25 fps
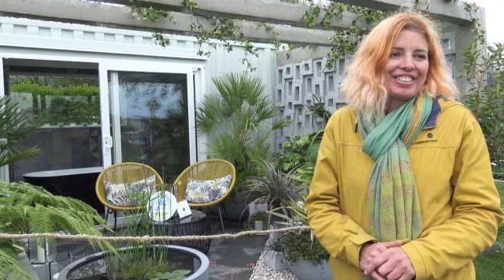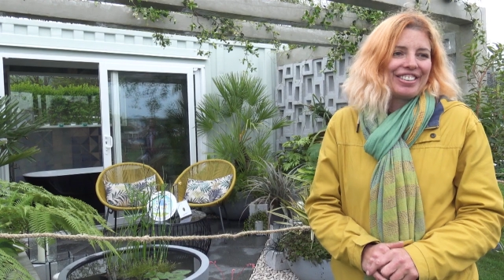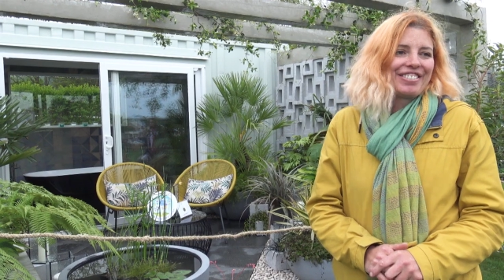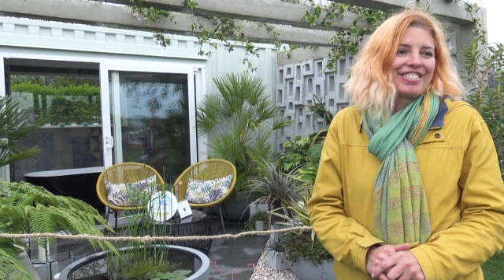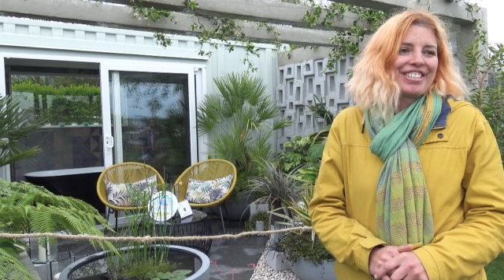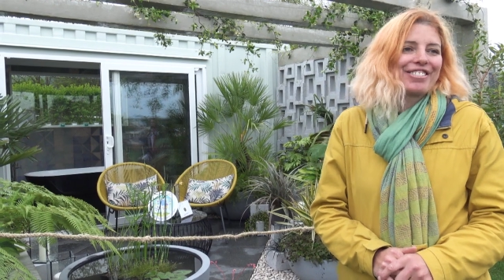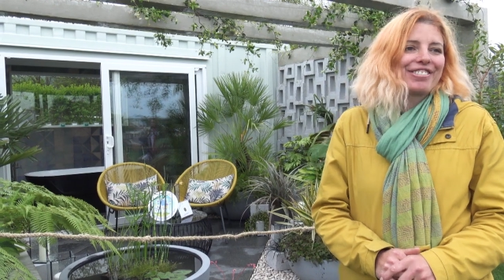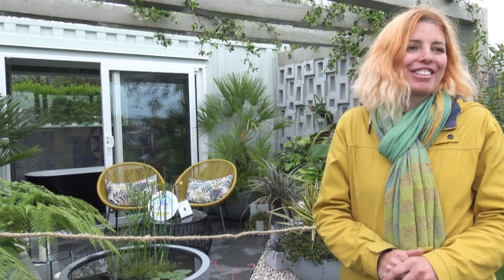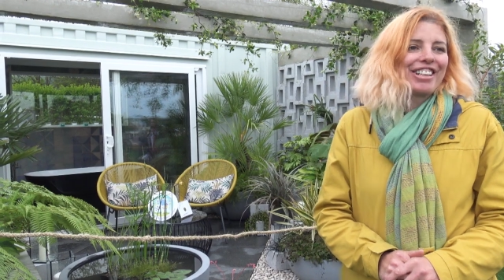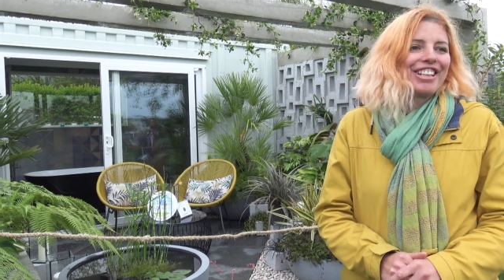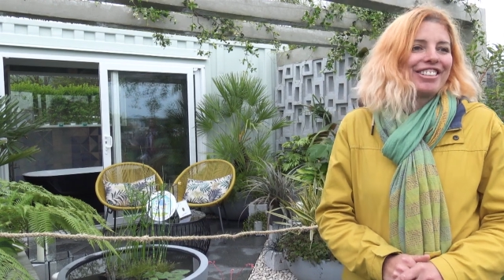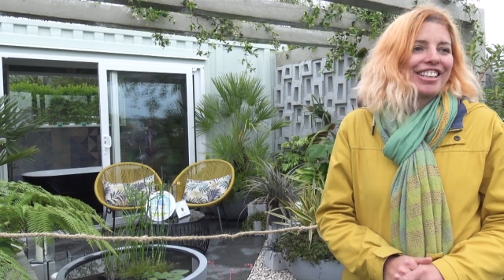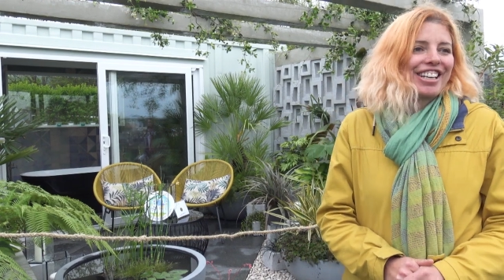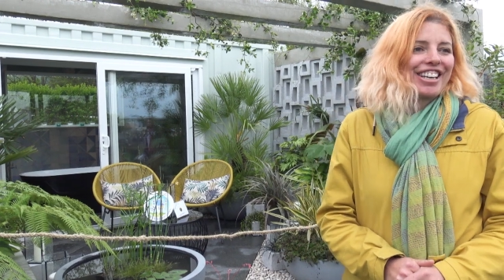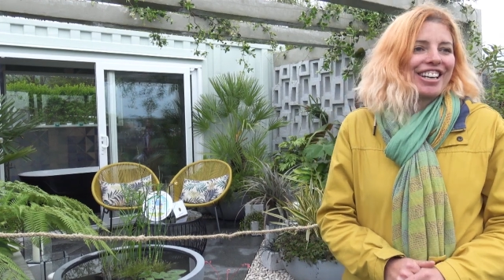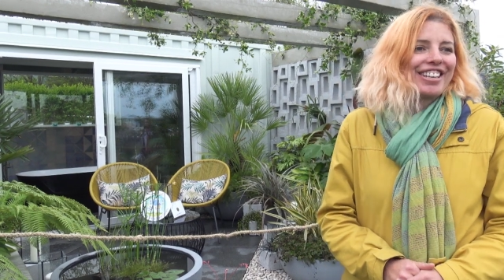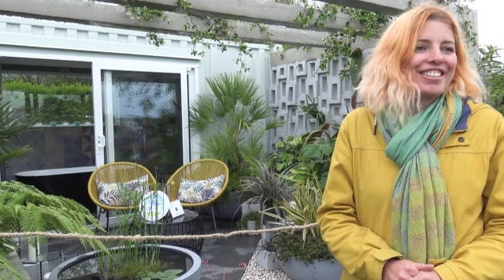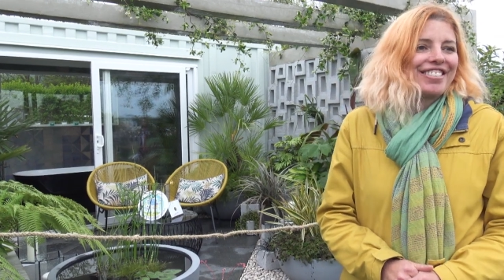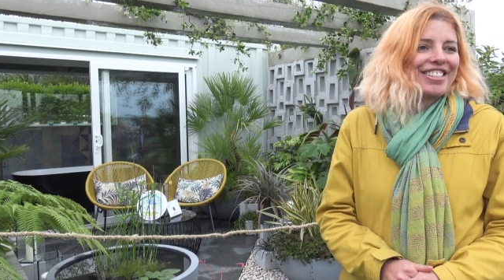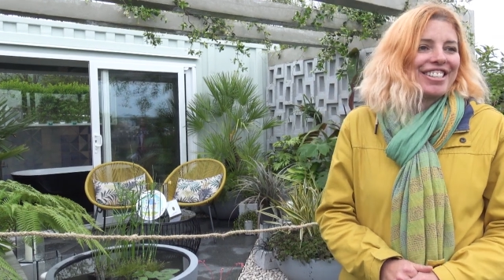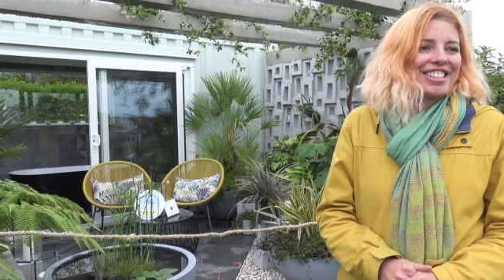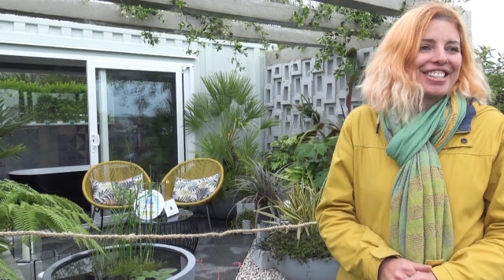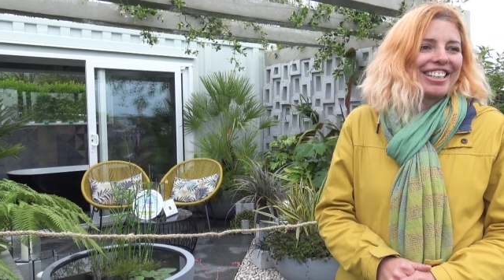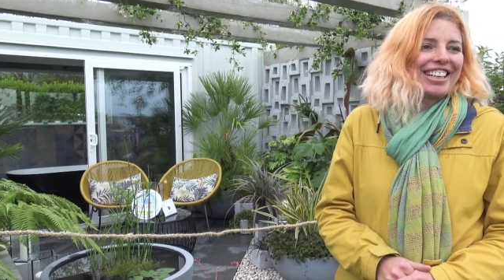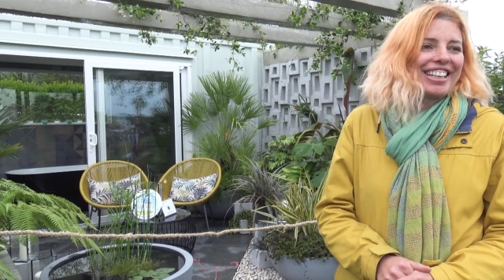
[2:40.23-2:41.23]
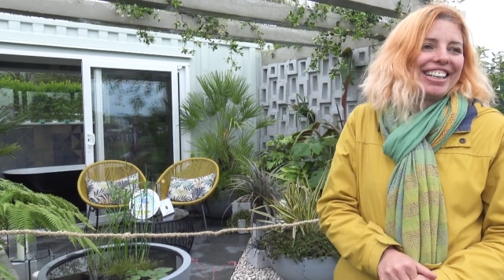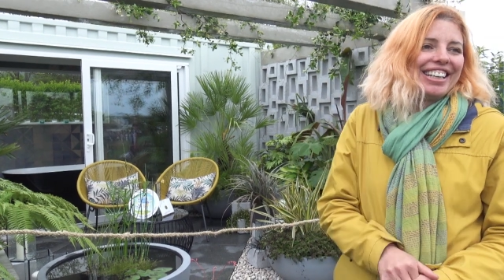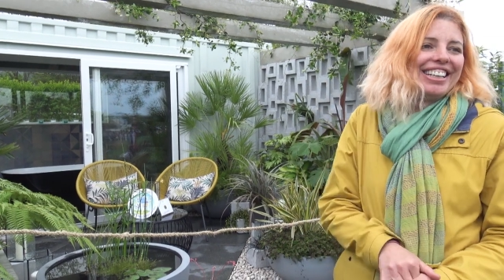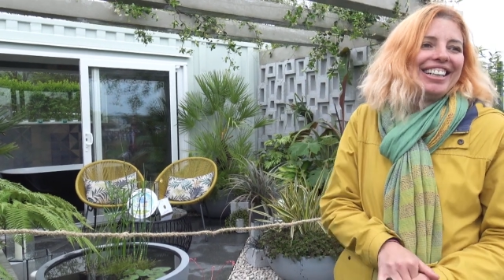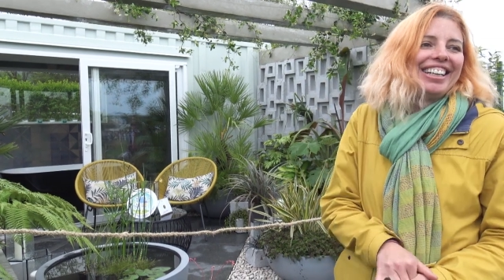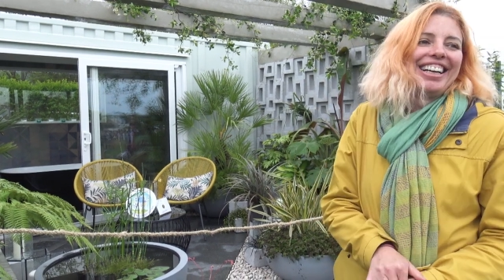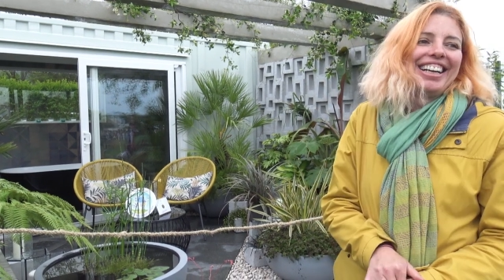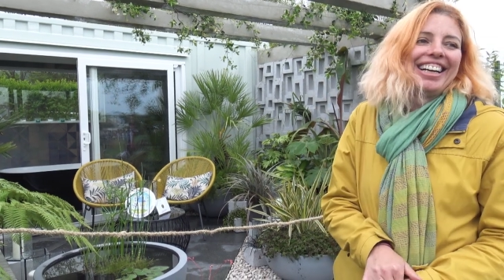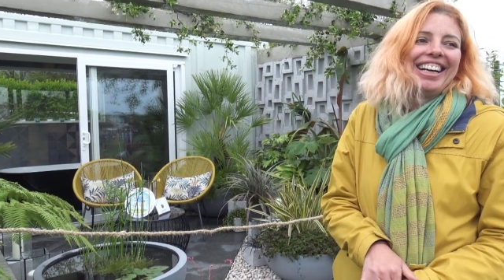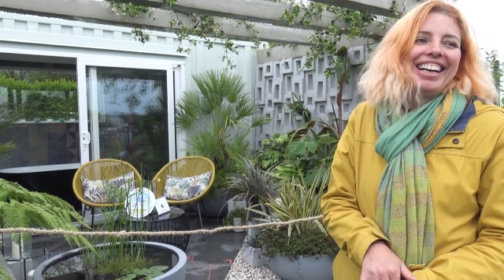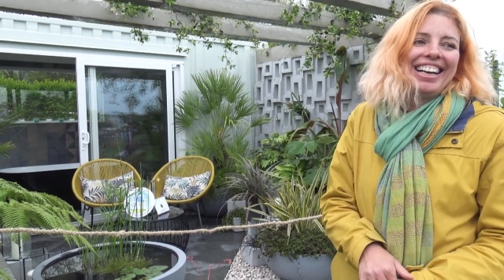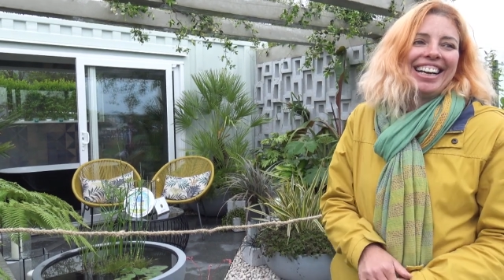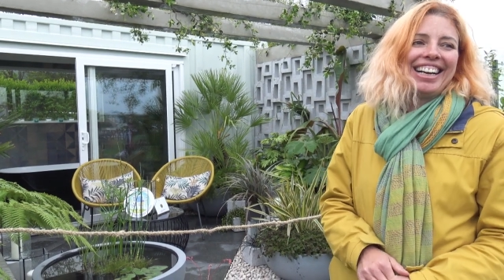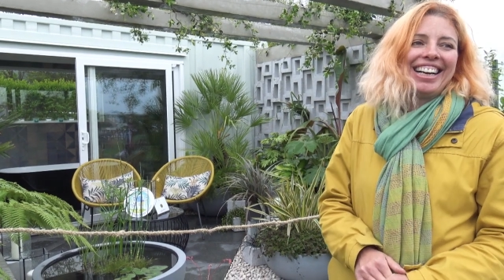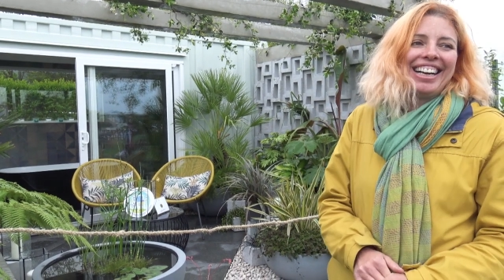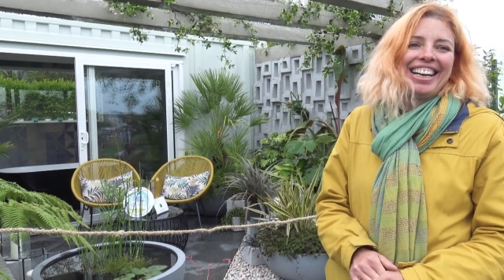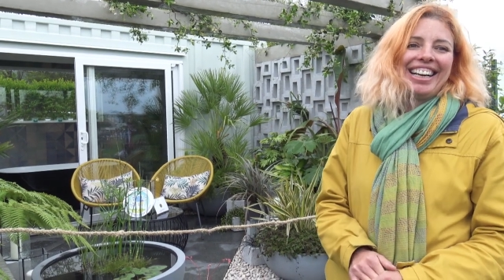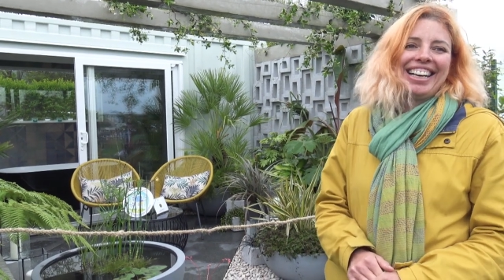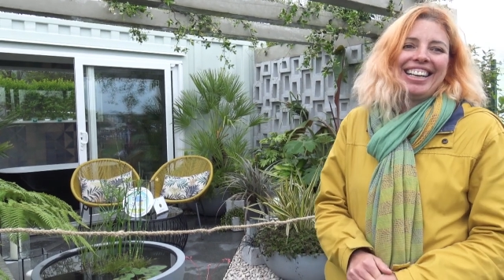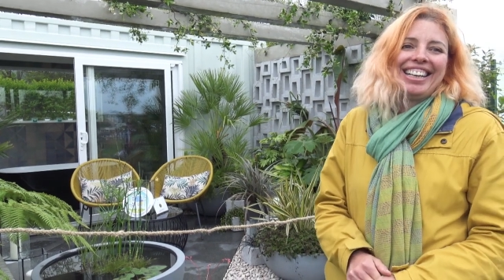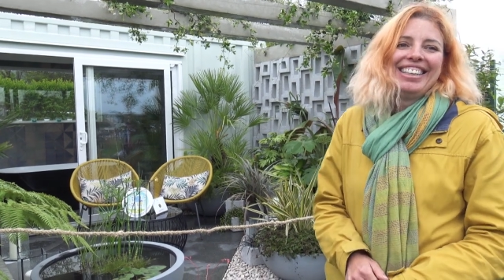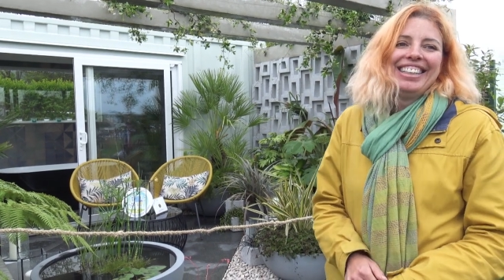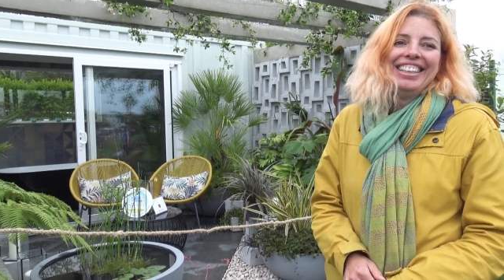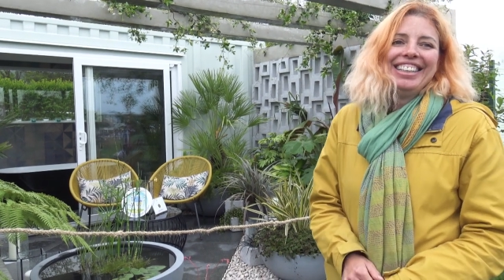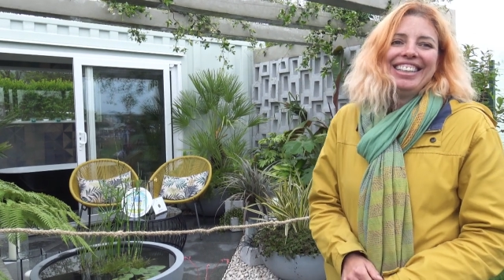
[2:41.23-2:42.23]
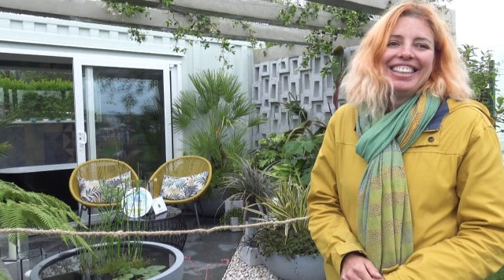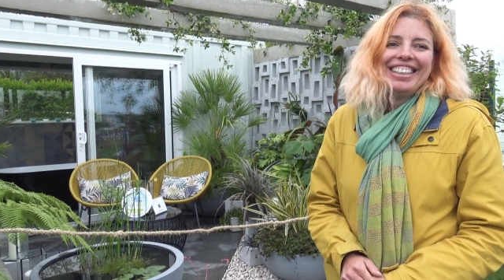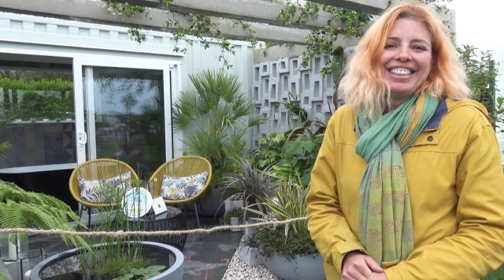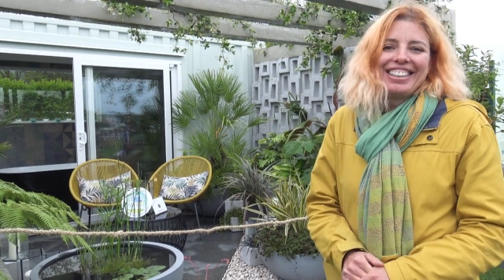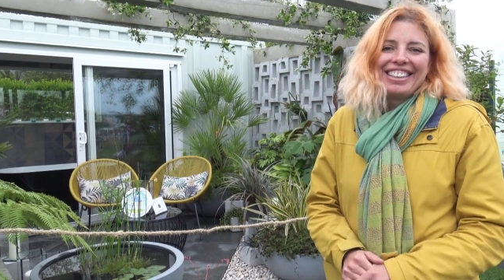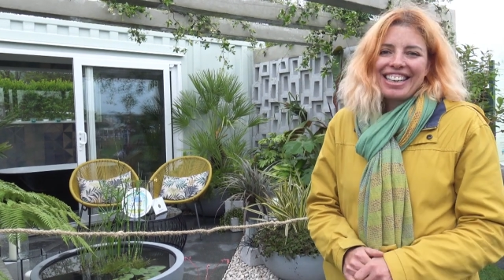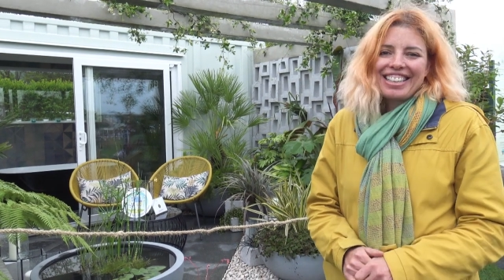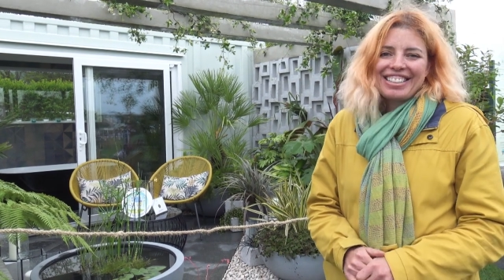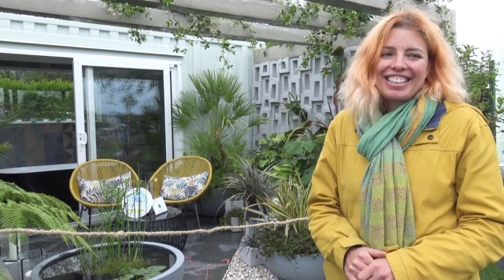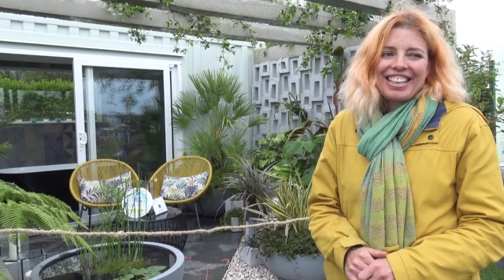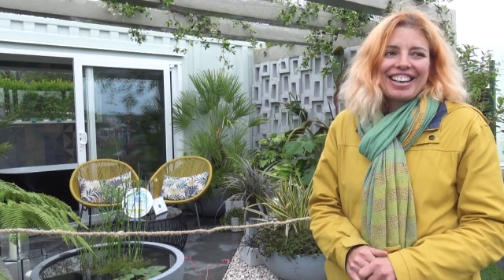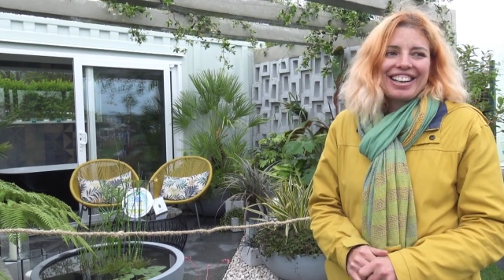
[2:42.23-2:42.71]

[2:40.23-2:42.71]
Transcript: It was a roller coaster, had